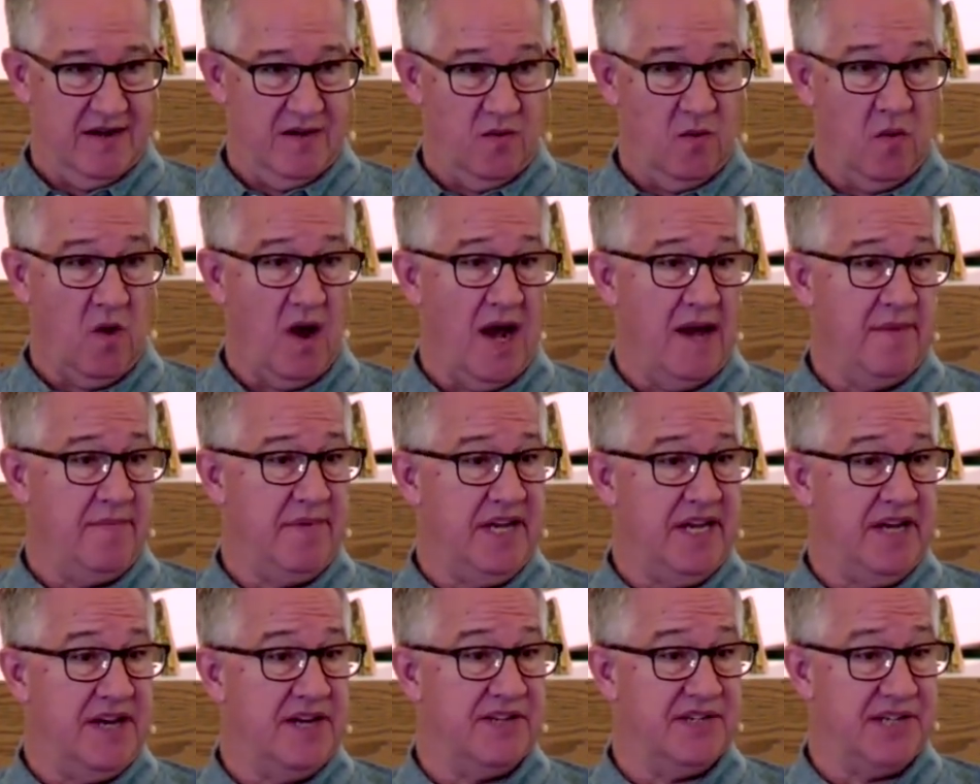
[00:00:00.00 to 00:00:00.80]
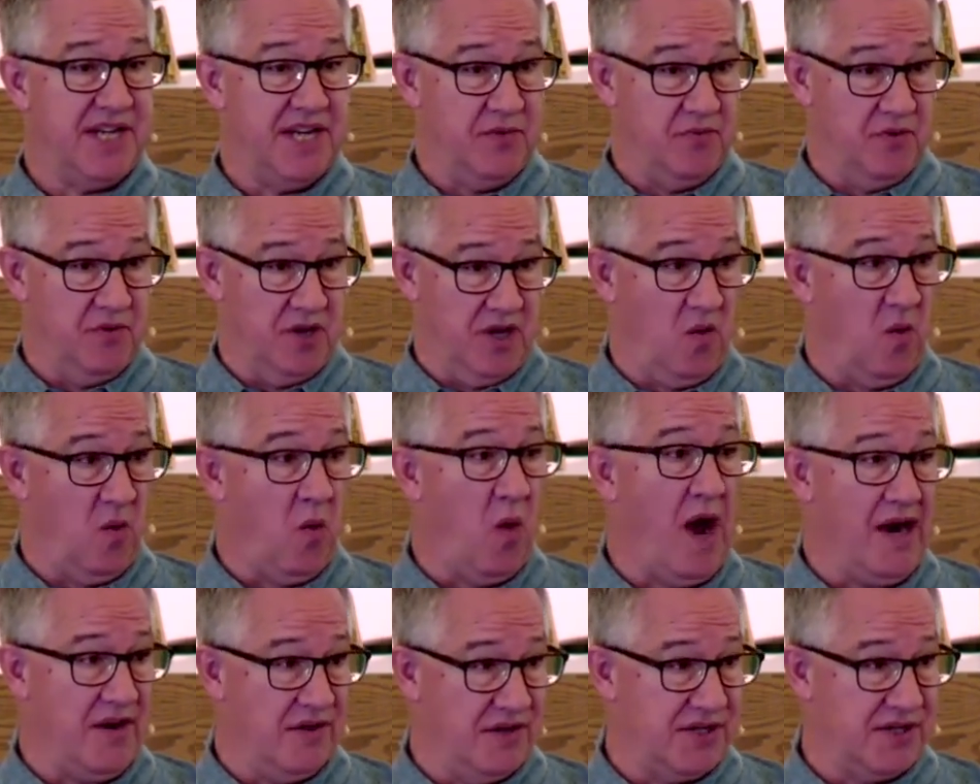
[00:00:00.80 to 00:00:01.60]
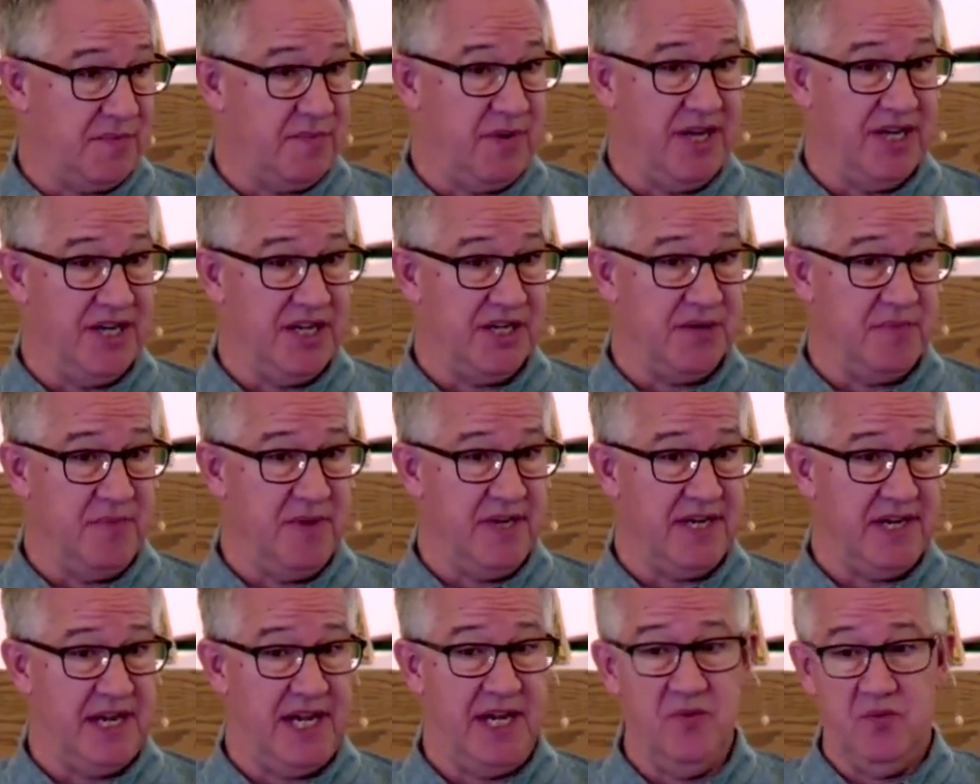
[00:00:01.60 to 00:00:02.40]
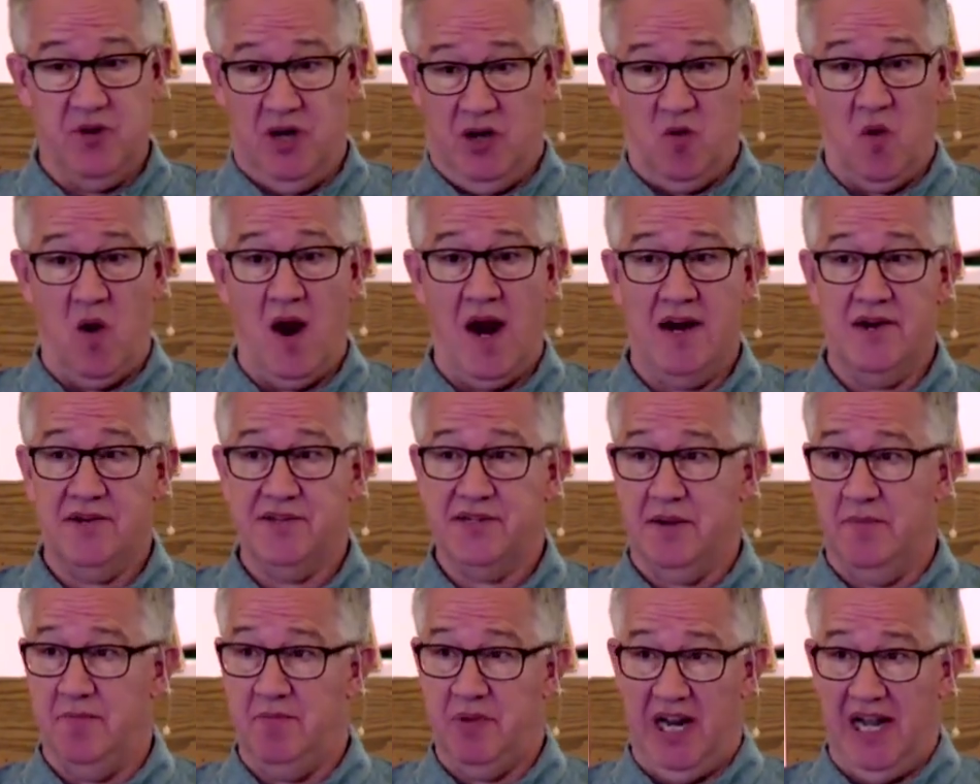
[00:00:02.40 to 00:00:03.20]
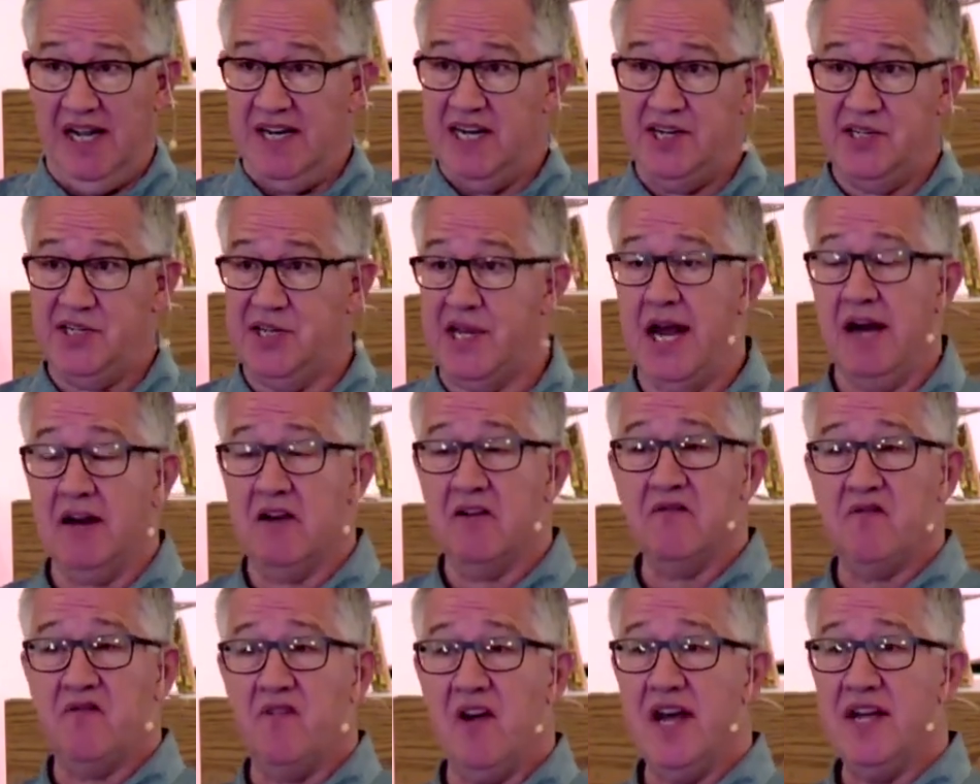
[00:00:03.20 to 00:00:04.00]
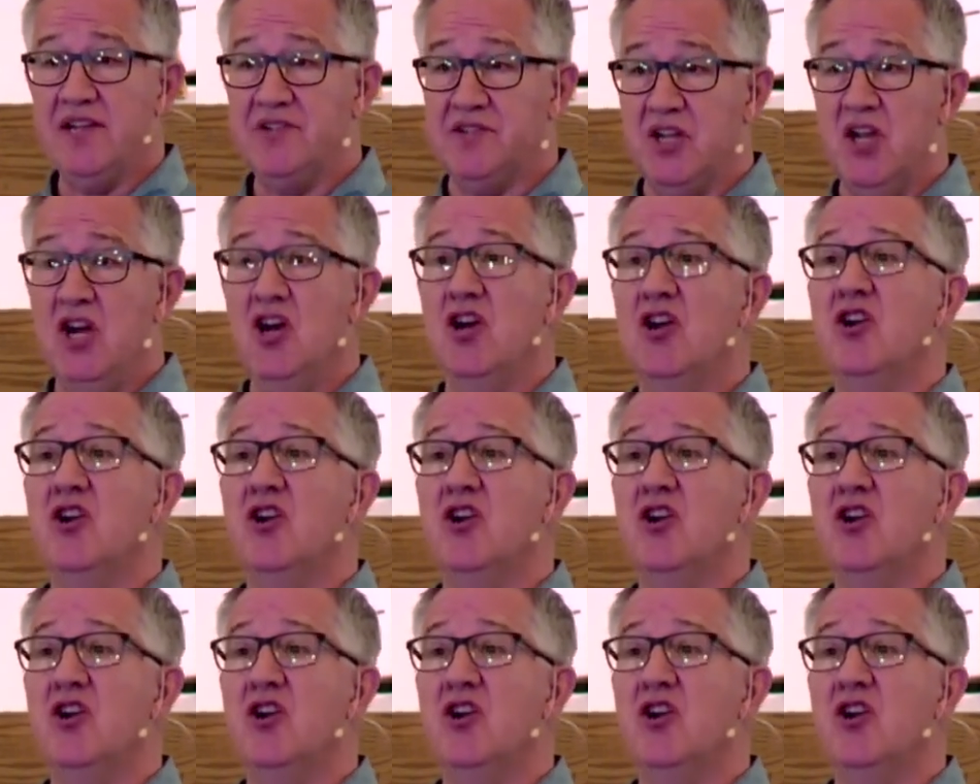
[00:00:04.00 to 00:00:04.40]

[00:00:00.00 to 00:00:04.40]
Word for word: Why? Because he requires punishment? He requires a bloody sacrifice?